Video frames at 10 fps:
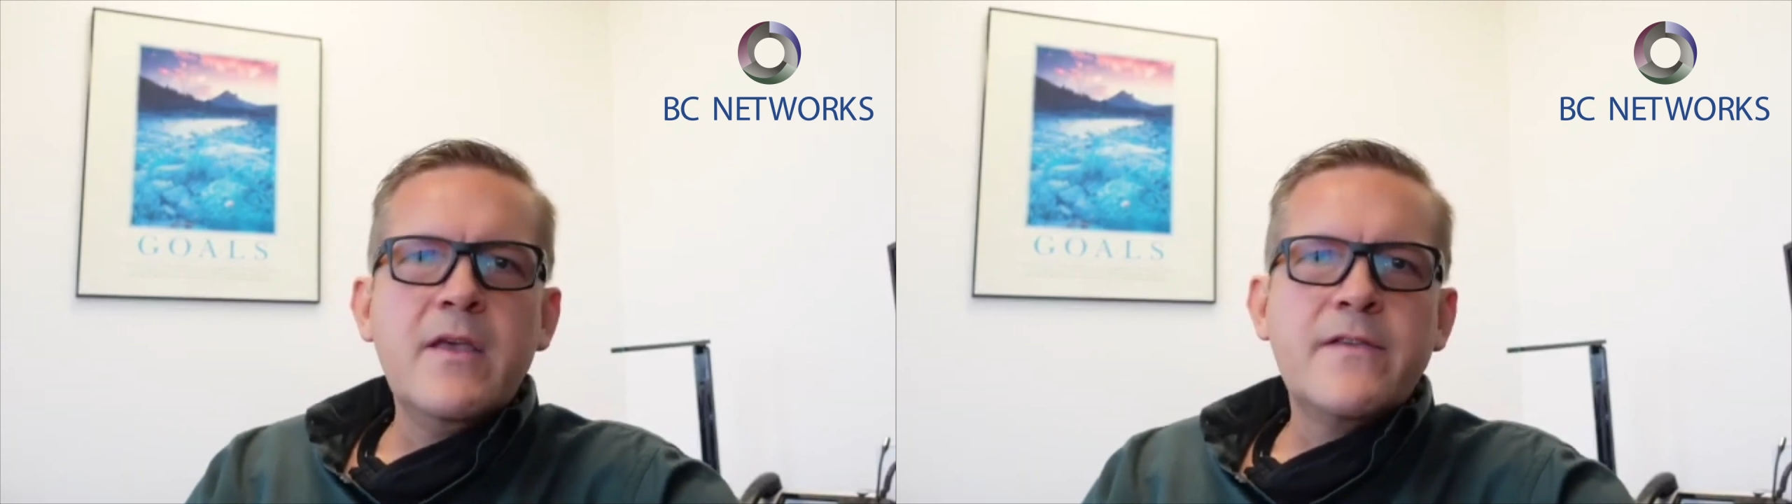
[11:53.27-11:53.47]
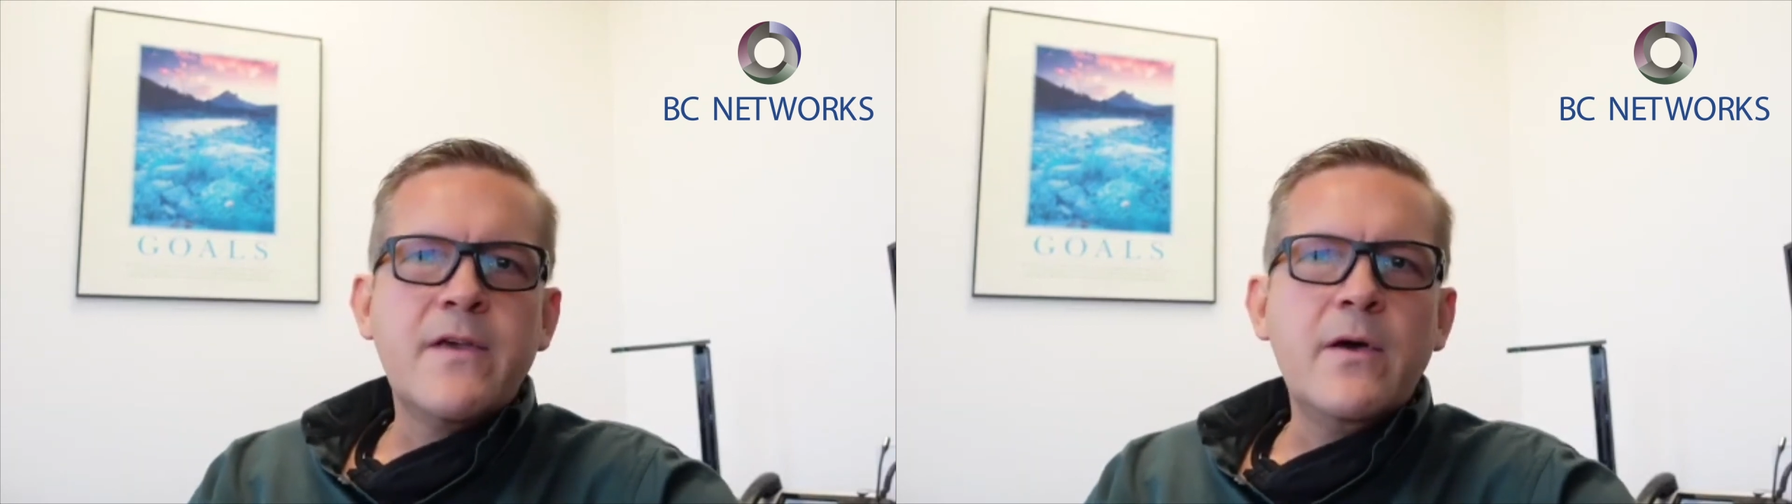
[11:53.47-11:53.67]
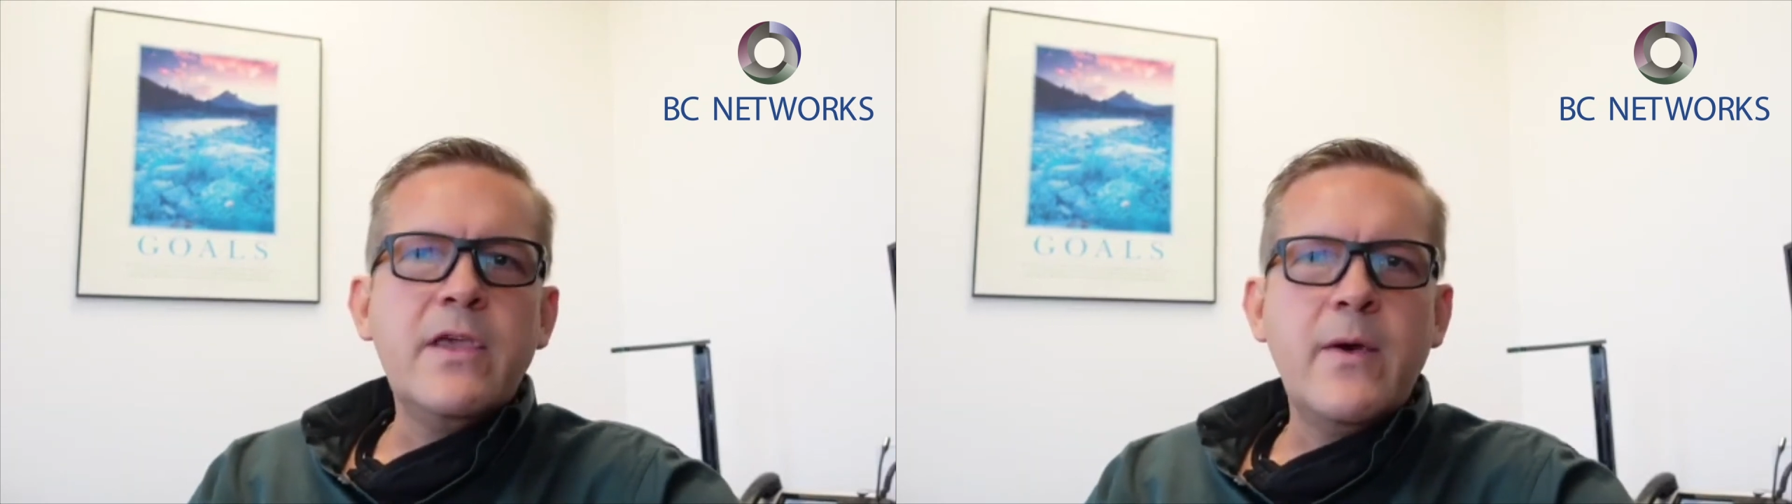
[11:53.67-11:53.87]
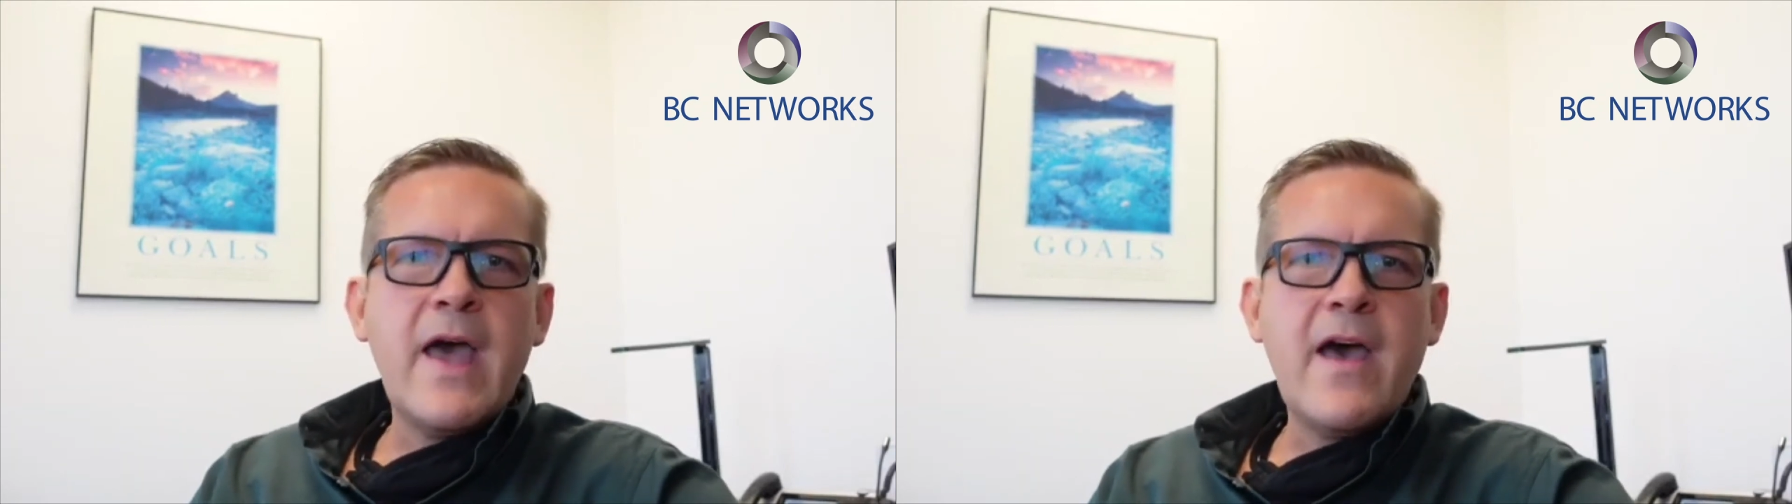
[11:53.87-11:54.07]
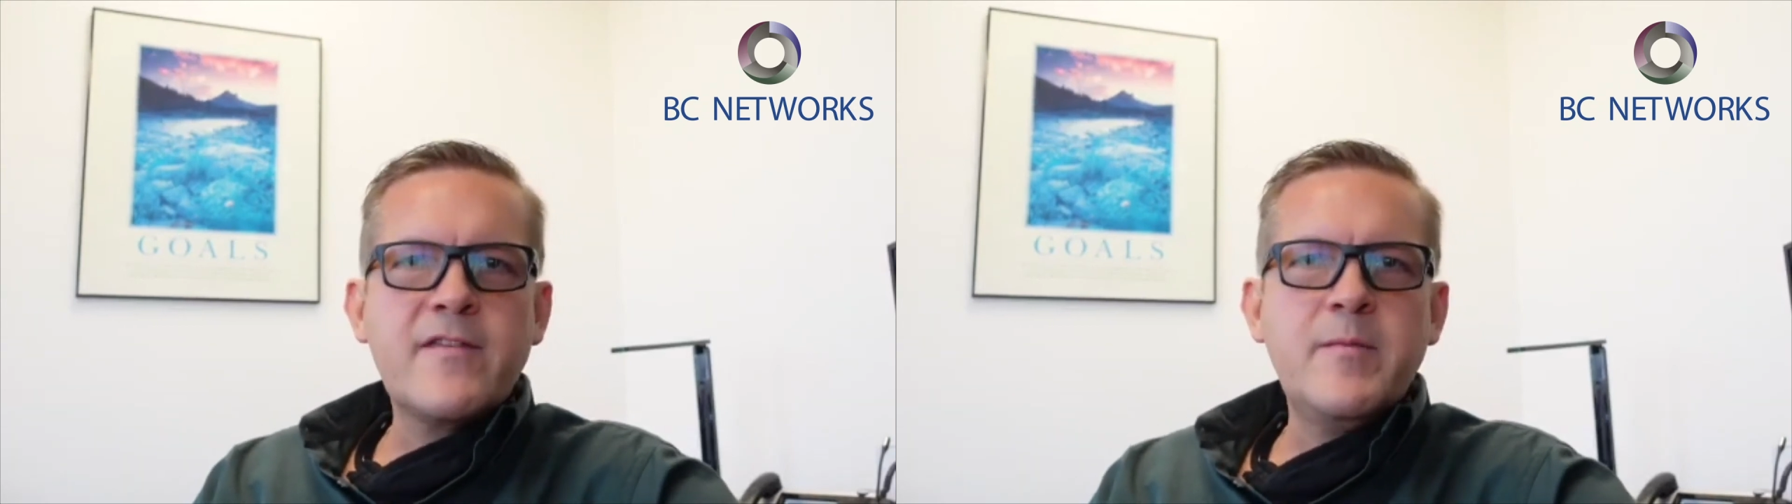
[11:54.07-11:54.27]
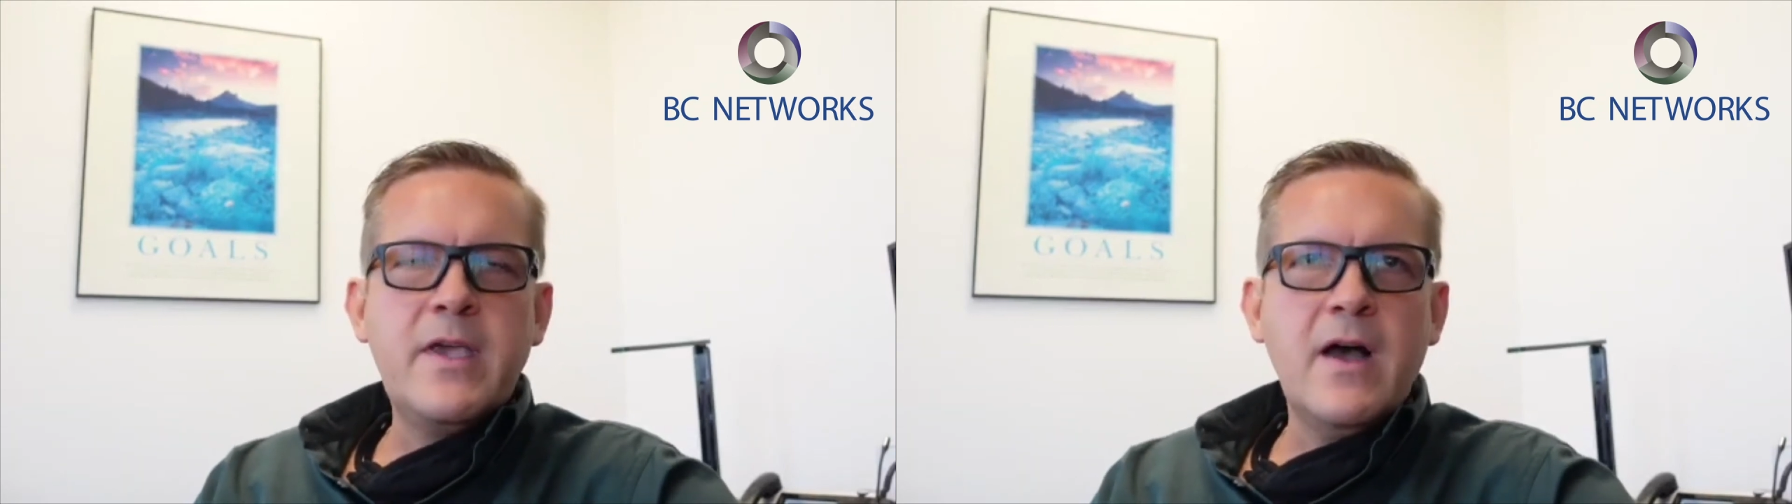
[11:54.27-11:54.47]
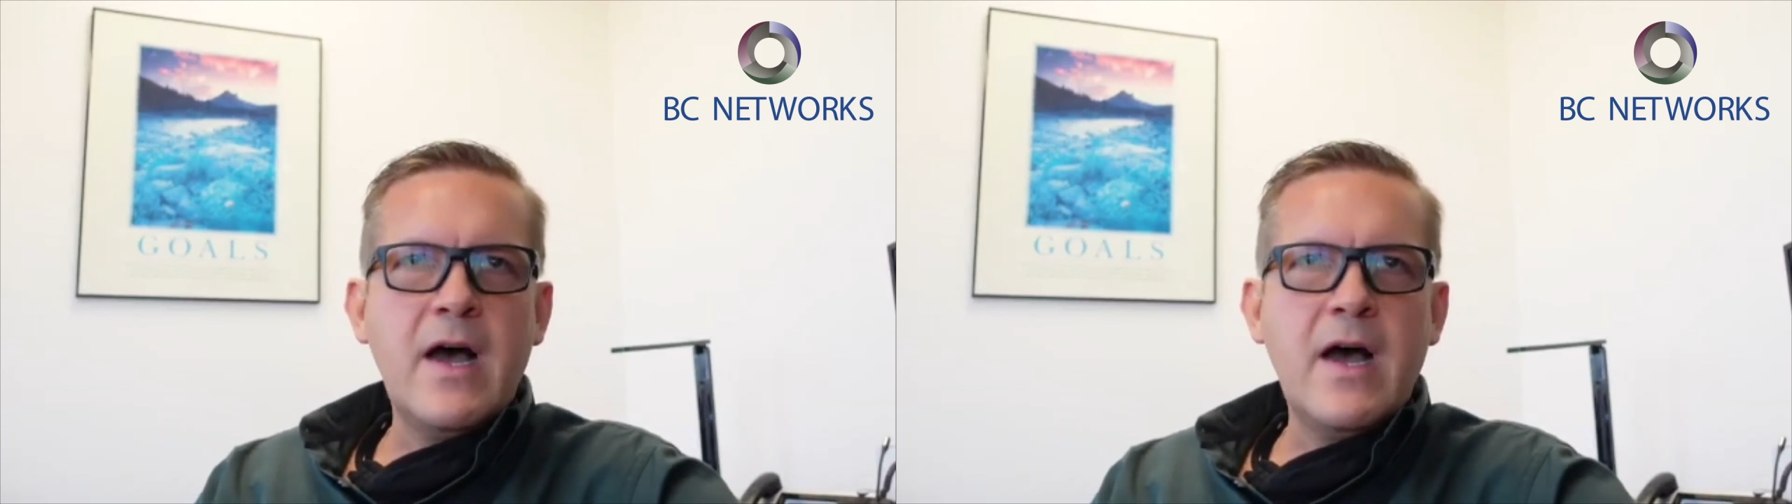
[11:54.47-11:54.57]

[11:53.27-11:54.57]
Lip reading: So you have to be